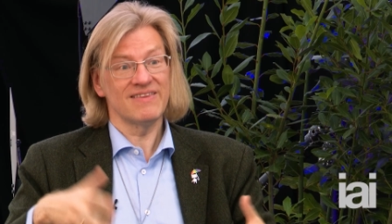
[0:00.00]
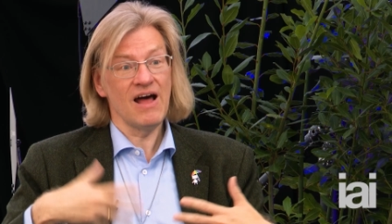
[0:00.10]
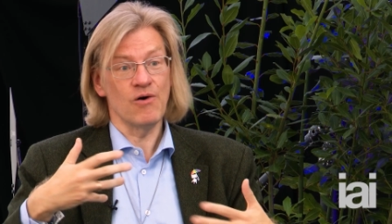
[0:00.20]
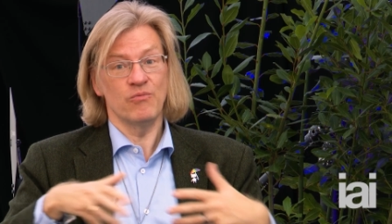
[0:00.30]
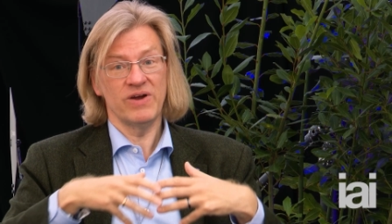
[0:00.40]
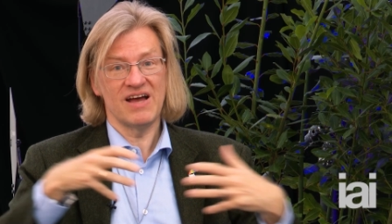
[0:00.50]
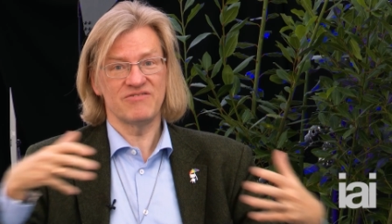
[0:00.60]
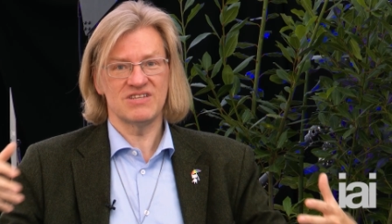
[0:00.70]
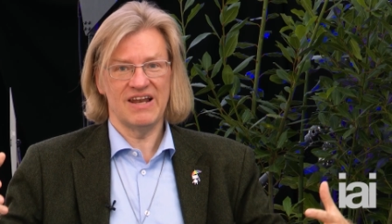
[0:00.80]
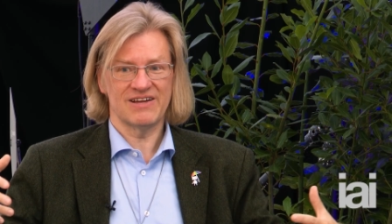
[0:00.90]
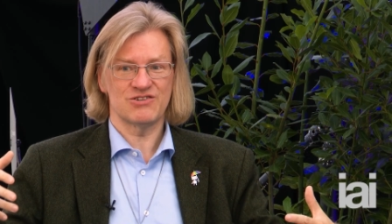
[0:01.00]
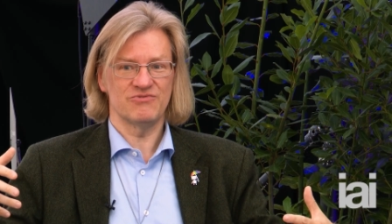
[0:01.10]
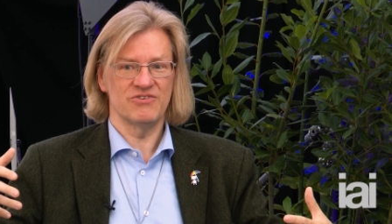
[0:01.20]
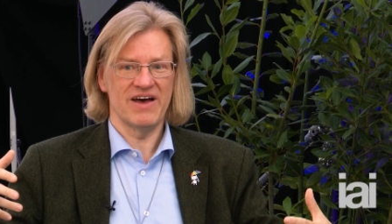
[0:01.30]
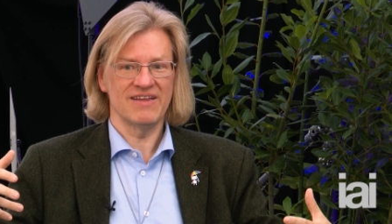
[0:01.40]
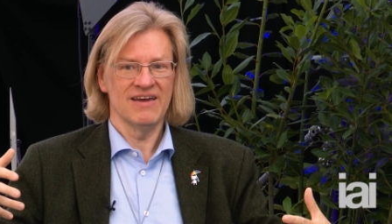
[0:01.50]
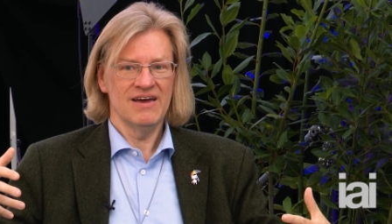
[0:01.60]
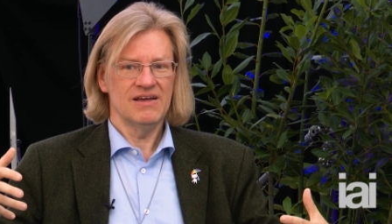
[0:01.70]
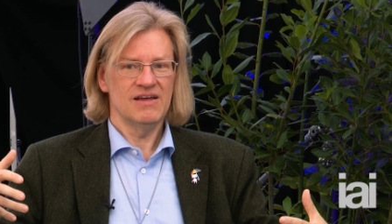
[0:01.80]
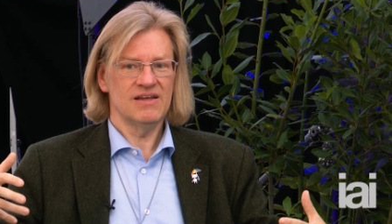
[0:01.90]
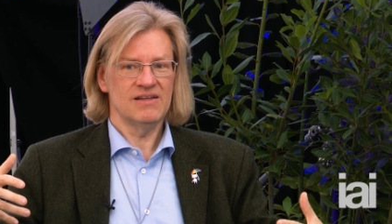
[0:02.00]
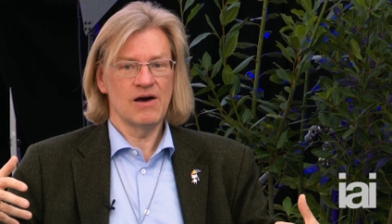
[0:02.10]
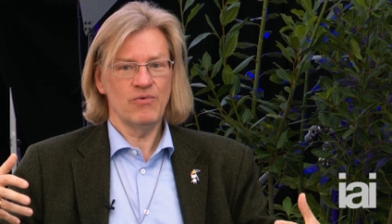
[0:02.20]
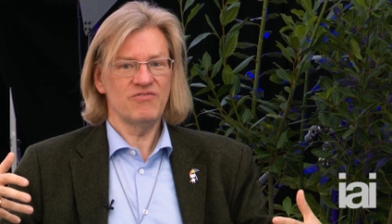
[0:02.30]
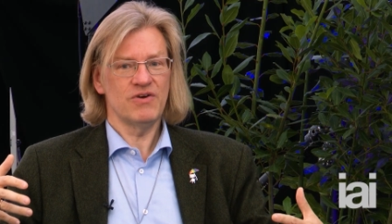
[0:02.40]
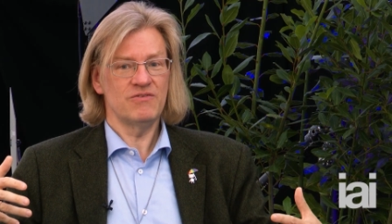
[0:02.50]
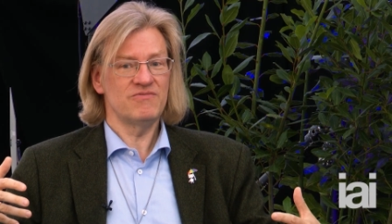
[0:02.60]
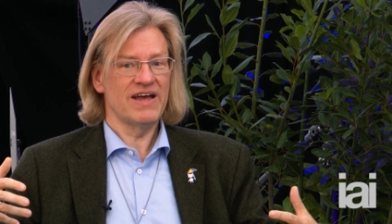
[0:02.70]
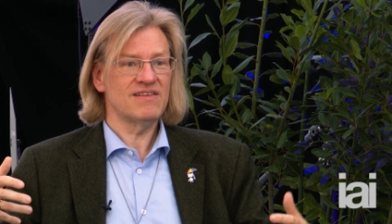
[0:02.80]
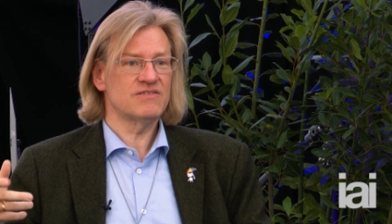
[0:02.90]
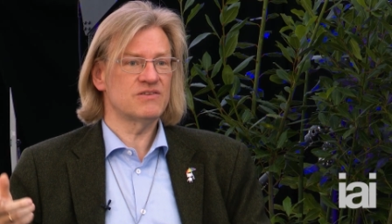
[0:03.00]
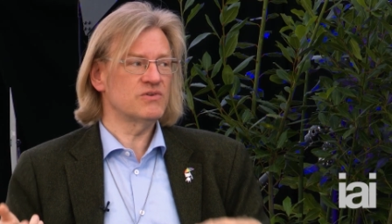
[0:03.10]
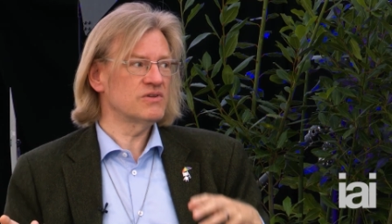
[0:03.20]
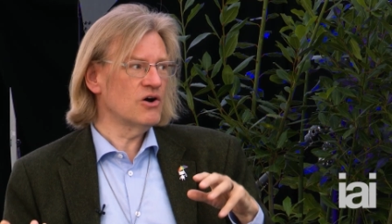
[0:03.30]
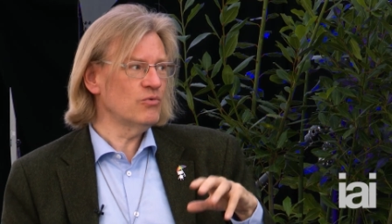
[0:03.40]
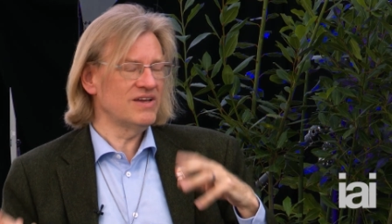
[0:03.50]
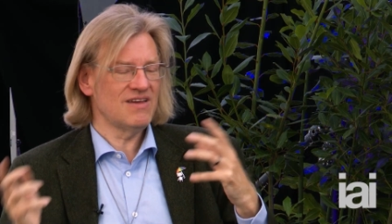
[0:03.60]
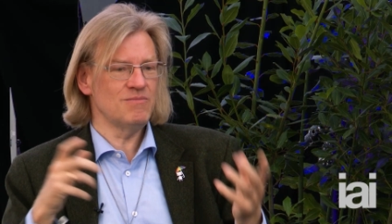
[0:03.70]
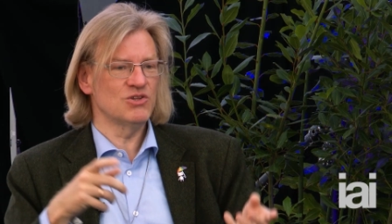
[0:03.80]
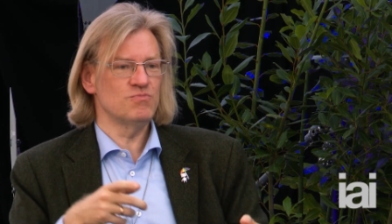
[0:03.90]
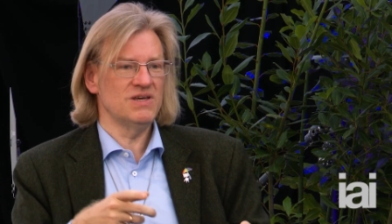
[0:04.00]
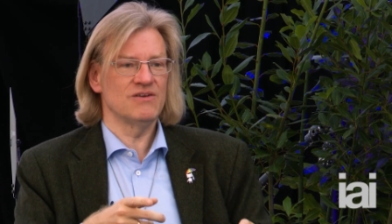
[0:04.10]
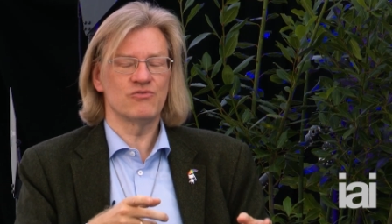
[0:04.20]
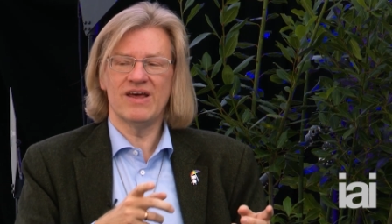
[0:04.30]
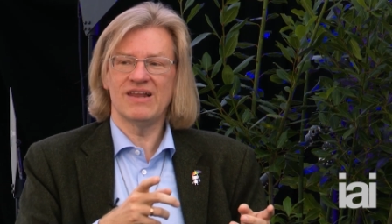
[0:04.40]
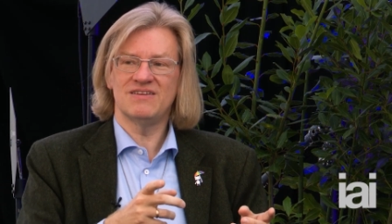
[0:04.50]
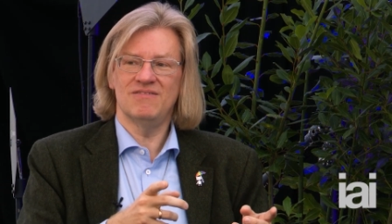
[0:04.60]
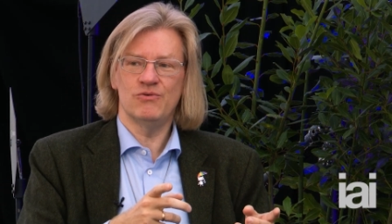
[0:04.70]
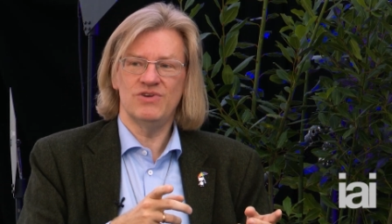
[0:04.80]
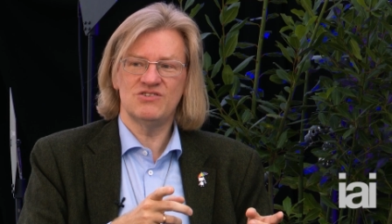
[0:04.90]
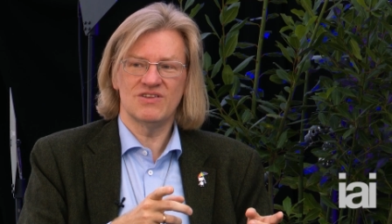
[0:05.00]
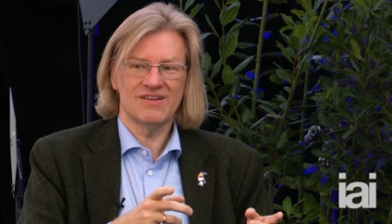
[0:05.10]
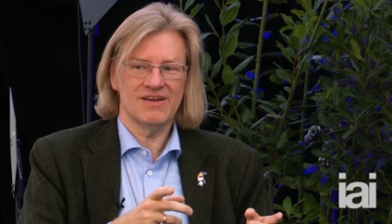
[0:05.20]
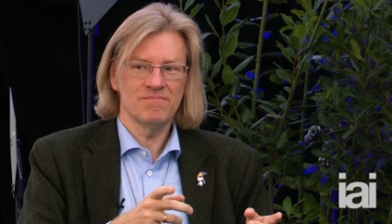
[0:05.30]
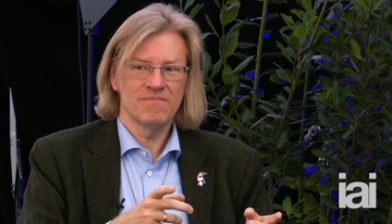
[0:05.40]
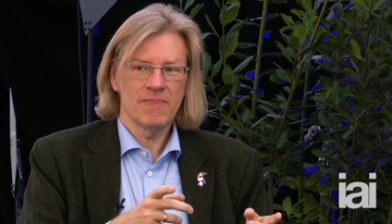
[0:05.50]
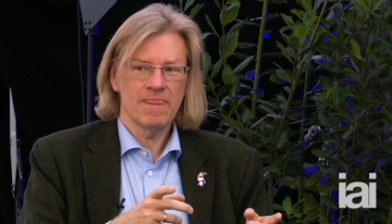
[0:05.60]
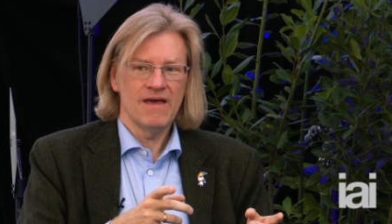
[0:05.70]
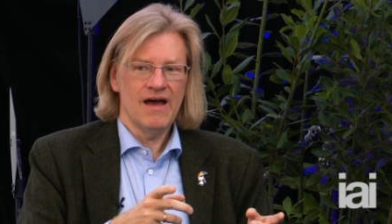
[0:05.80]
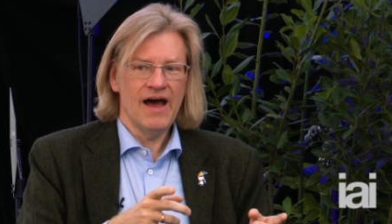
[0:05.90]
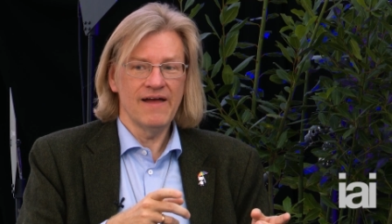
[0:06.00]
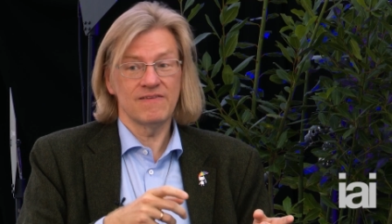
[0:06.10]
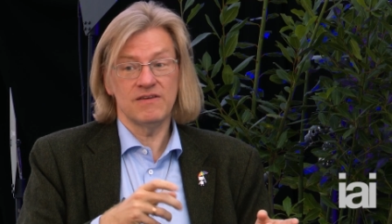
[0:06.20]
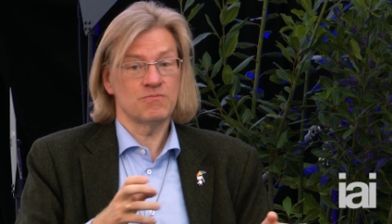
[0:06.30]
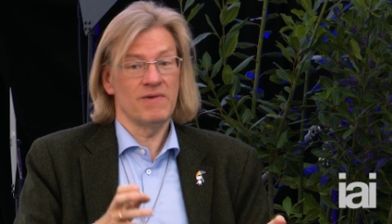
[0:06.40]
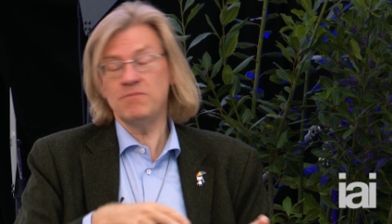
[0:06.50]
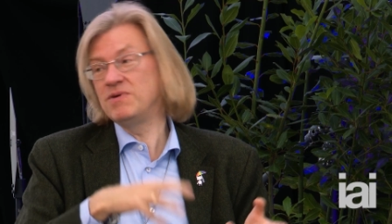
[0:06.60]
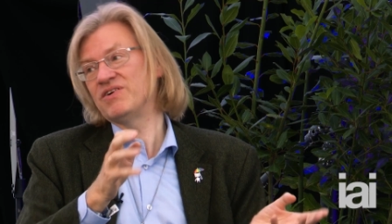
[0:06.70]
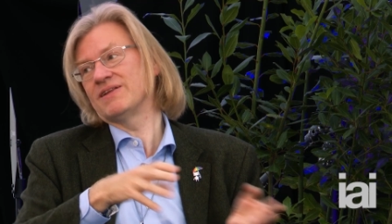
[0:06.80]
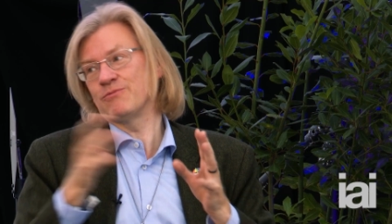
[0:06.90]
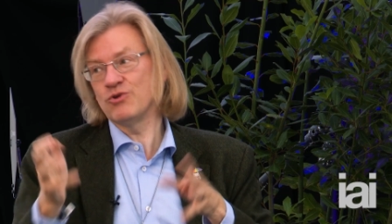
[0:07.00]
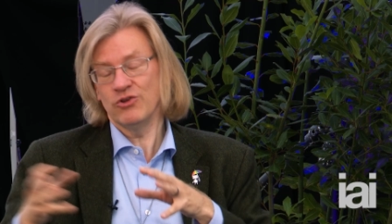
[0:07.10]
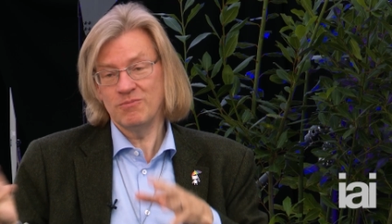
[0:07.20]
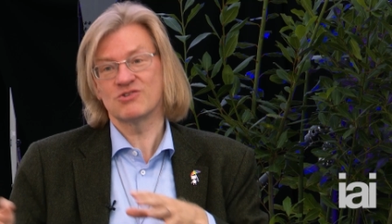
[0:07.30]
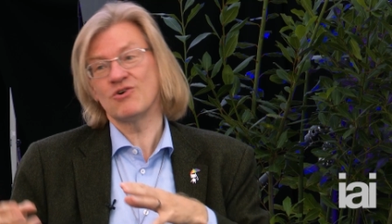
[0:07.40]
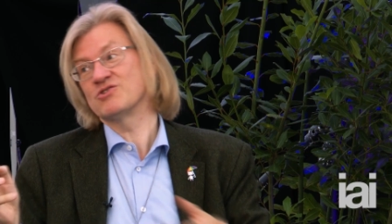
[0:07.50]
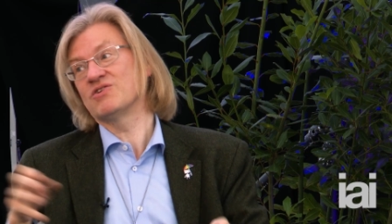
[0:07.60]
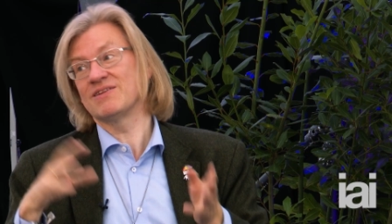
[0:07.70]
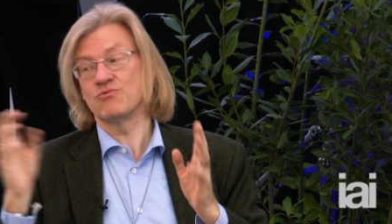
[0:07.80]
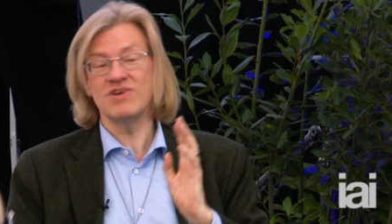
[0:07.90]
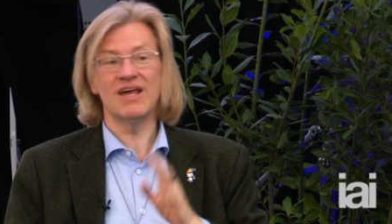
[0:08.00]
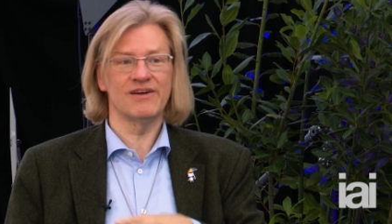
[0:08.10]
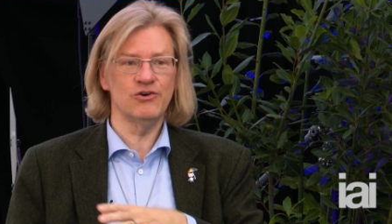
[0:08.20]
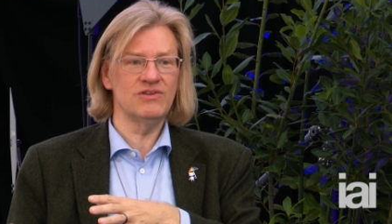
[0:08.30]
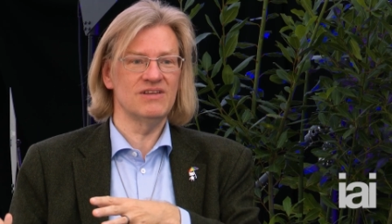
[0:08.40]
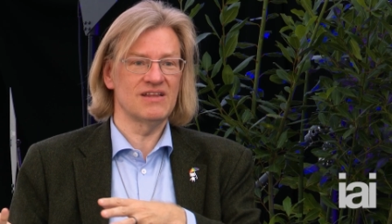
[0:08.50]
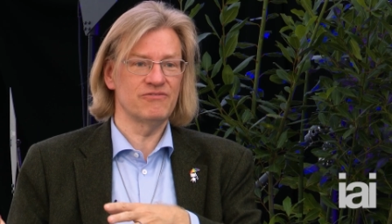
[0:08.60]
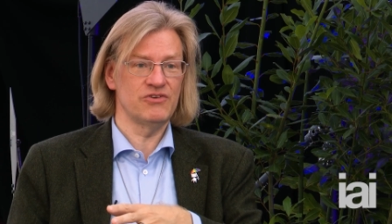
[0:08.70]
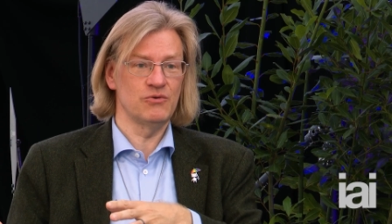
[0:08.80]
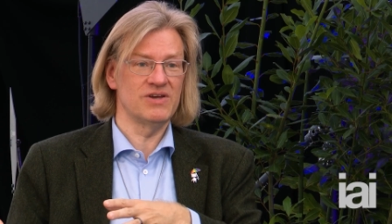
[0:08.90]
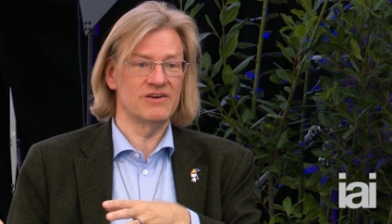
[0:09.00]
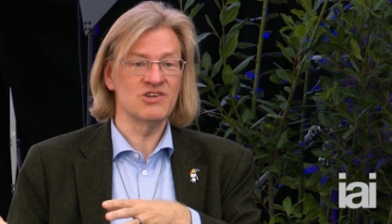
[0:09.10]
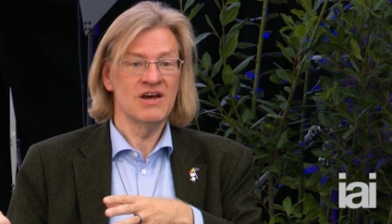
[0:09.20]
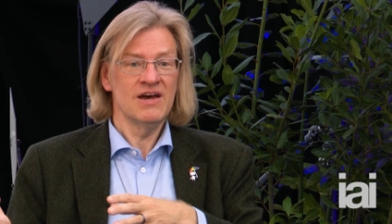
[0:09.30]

now we have selection for that. However, that uh, only came into being relatively recently. And it might be that autonomous cars get really good in a few years,